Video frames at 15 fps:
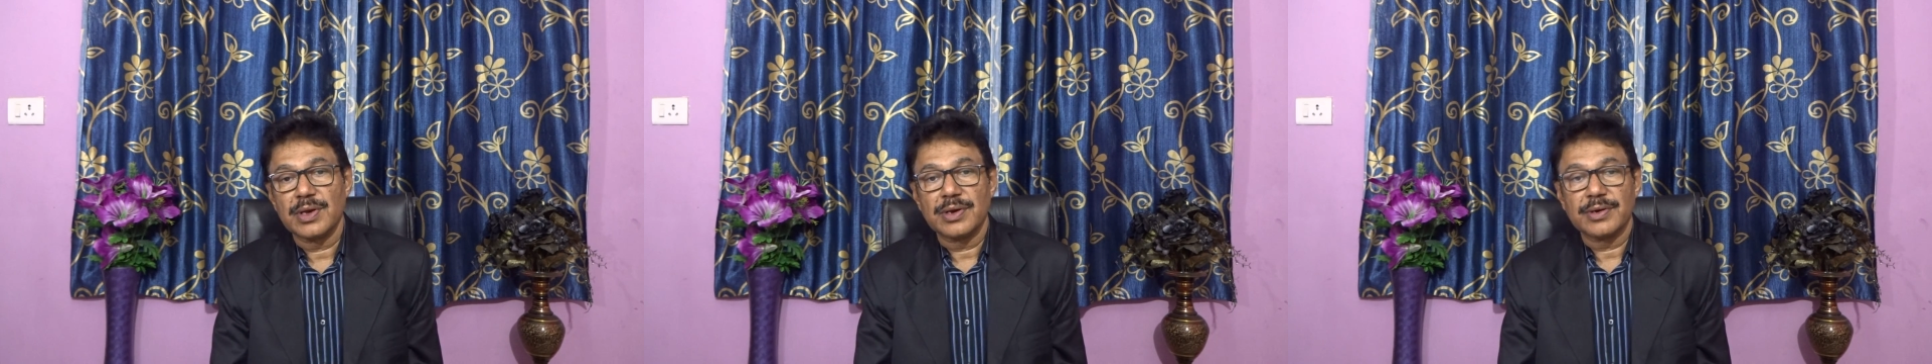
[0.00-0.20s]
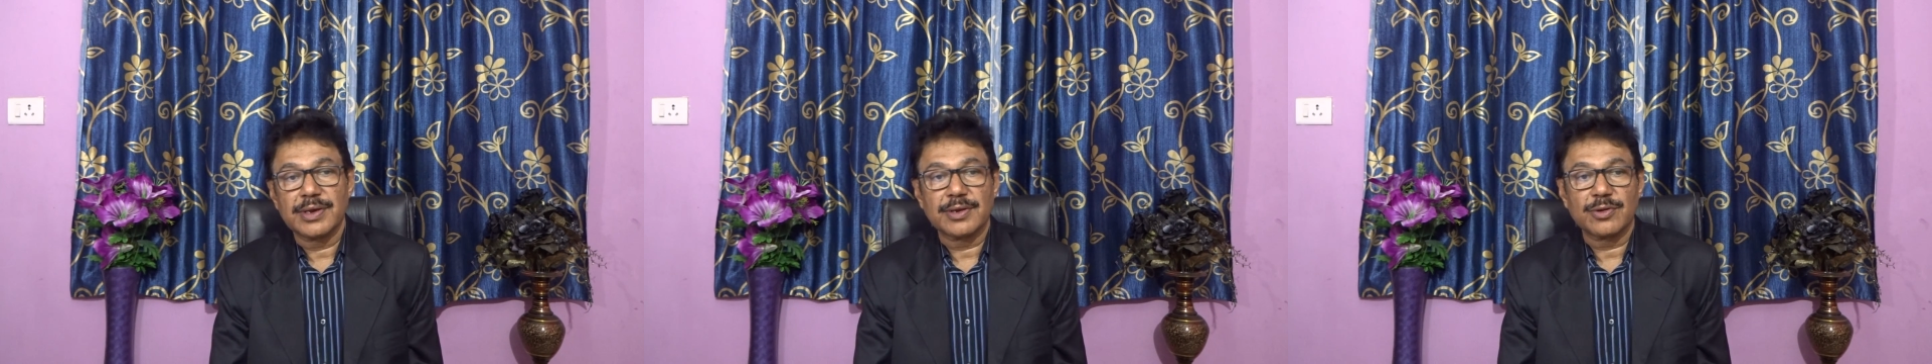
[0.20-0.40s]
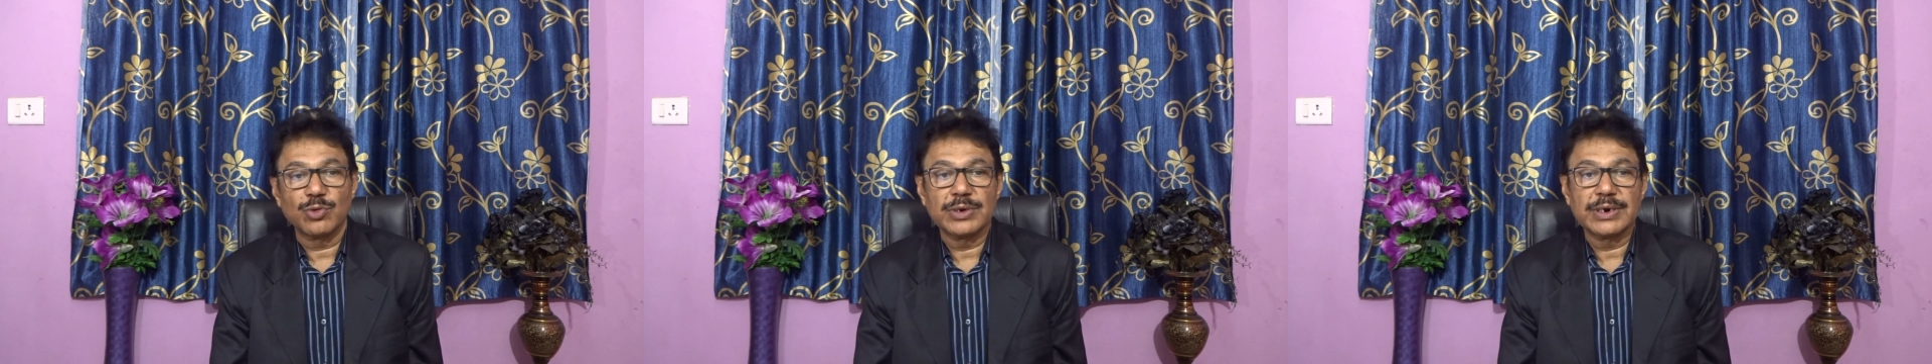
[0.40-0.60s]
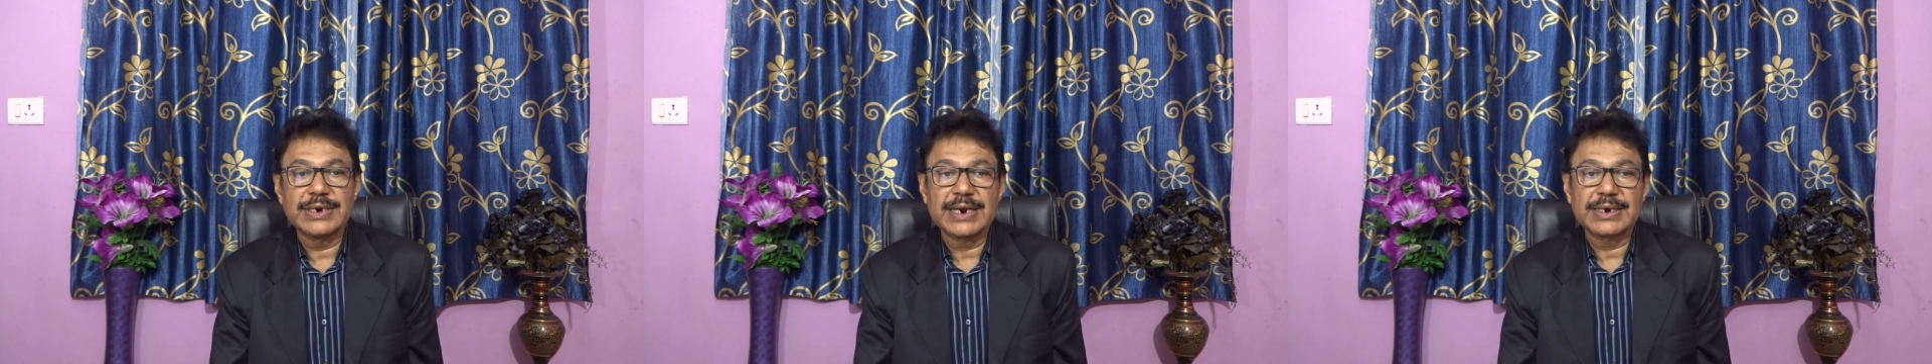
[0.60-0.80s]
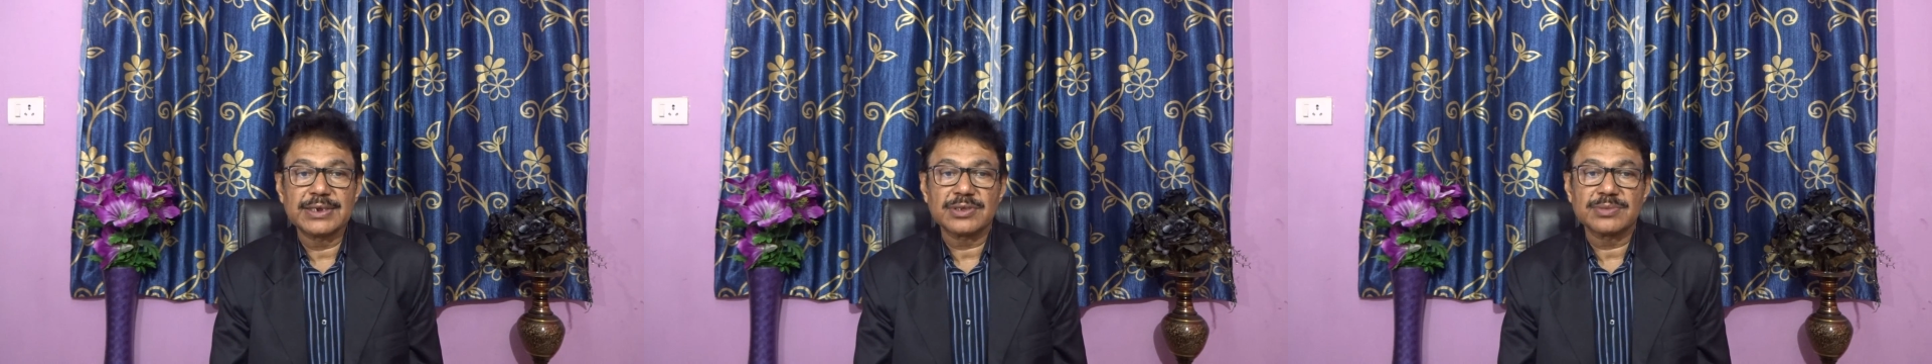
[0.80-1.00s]
concluded
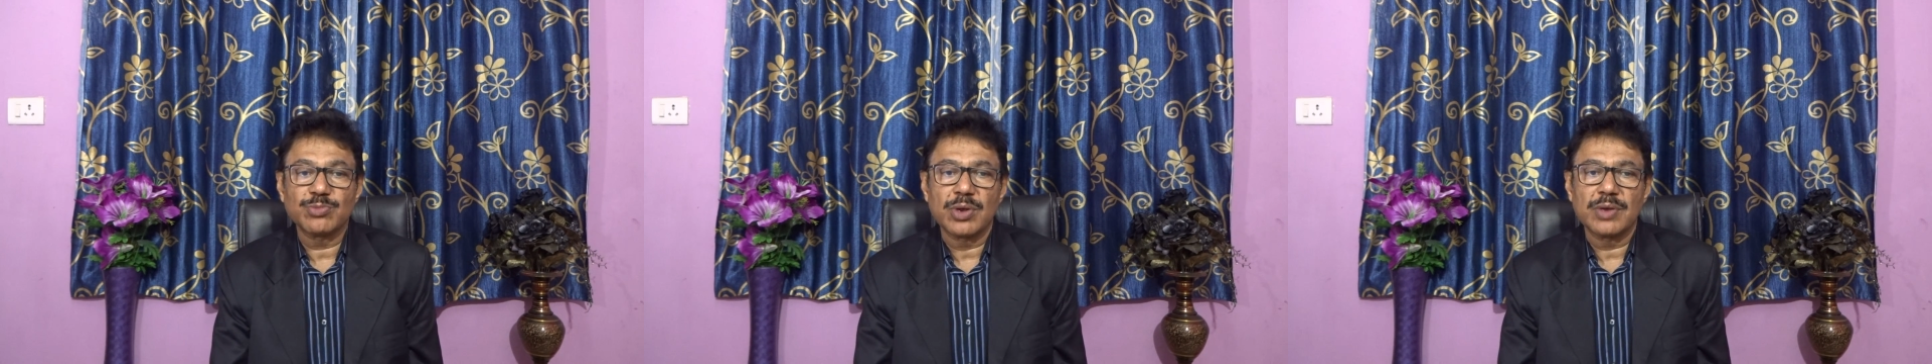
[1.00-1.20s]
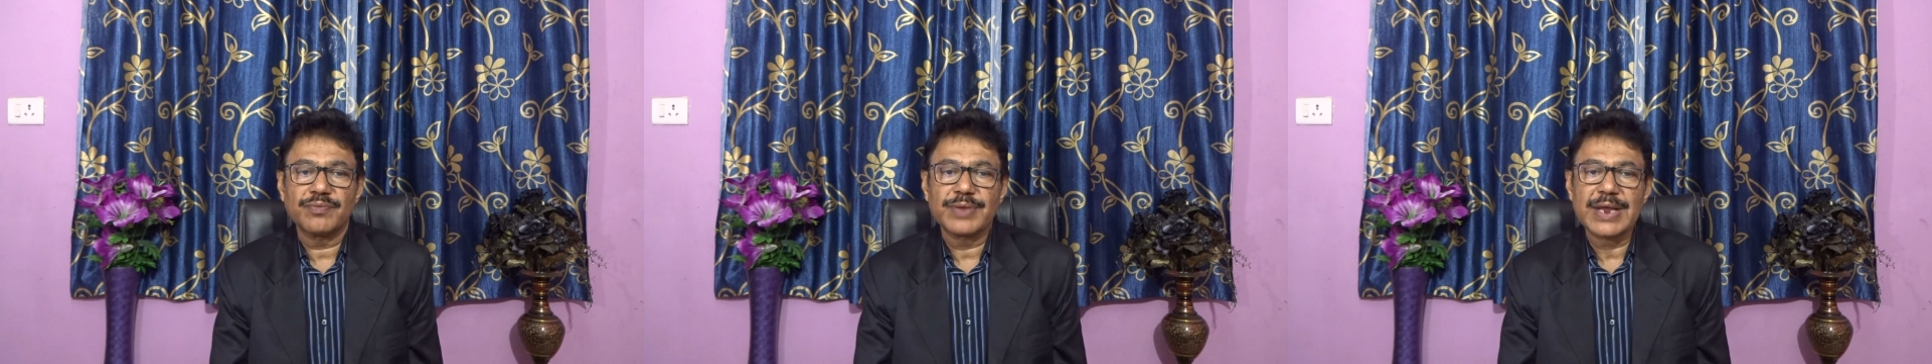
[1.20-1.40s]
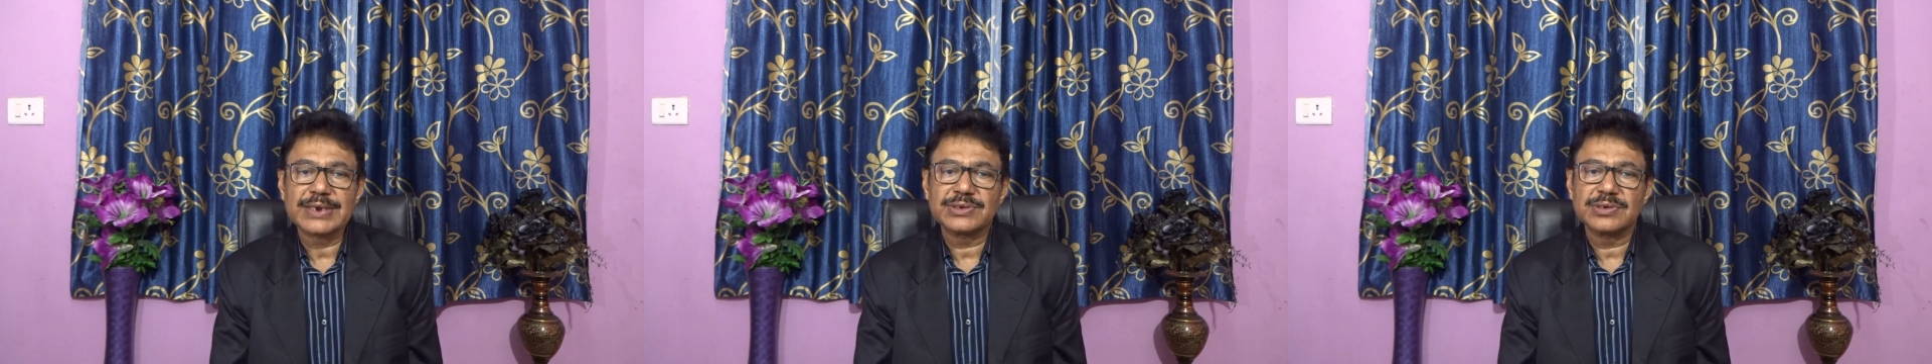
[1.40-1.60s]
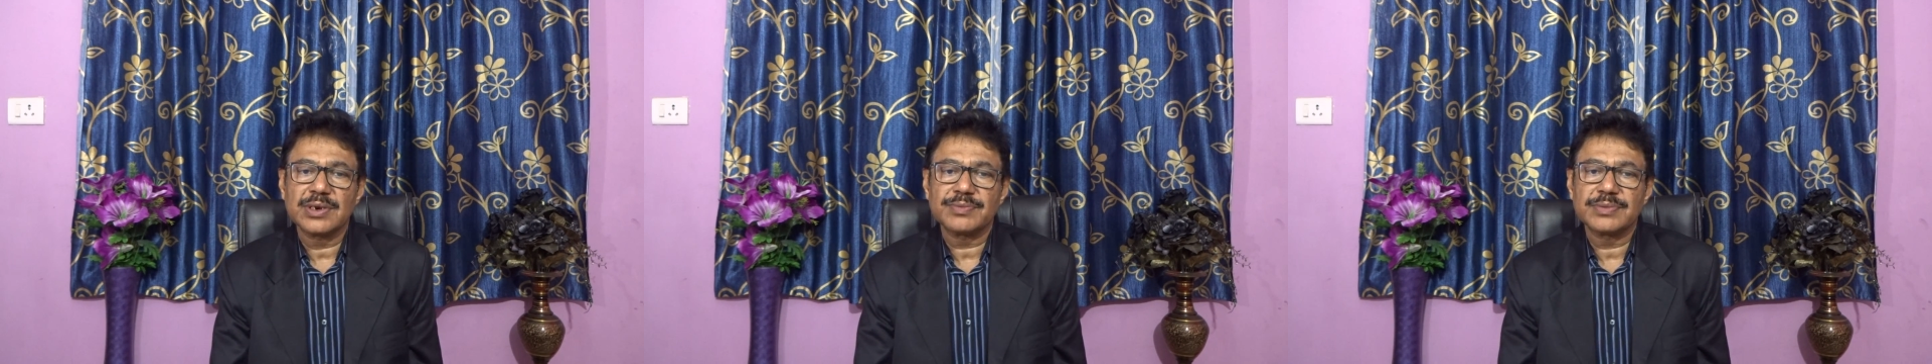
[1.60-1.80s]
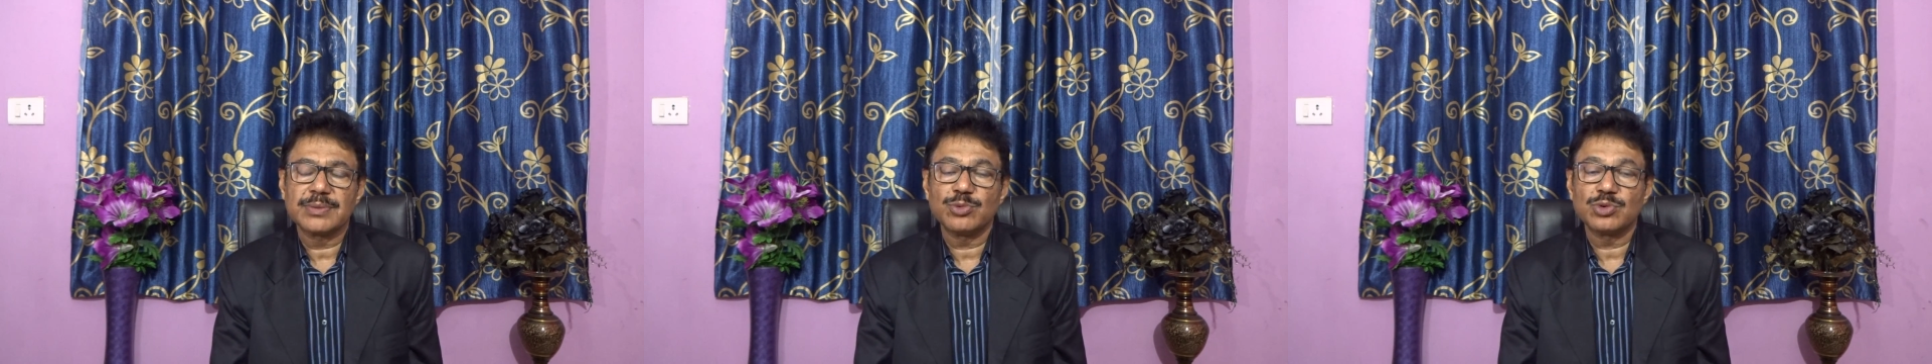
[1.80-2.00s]
that a small fraction
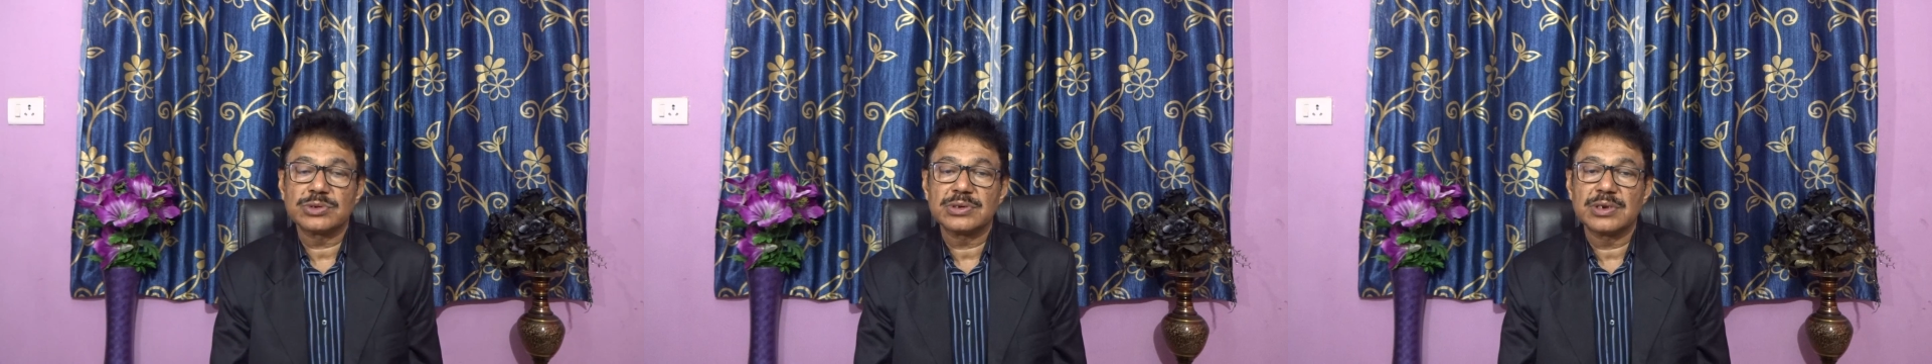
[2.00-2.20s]
of the most